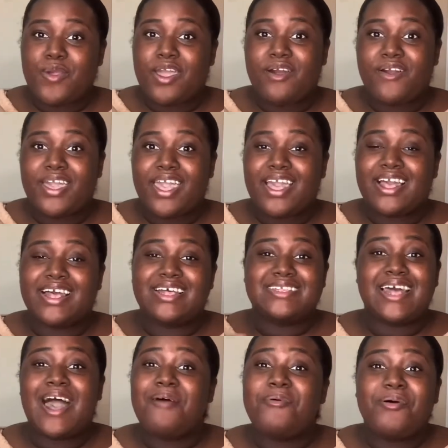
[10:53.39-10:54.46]
Okay, because
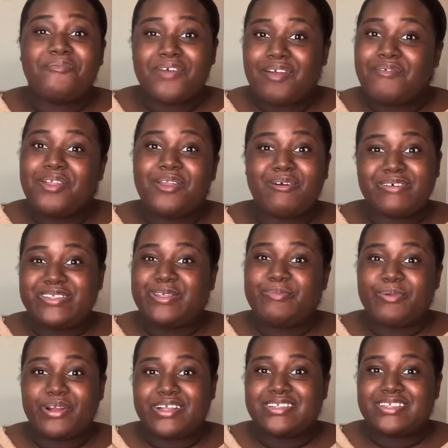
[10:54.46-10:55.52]
I'm a very nosy
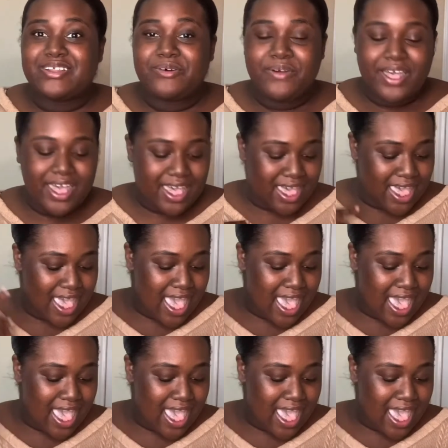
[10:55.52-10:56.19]
person. Okay.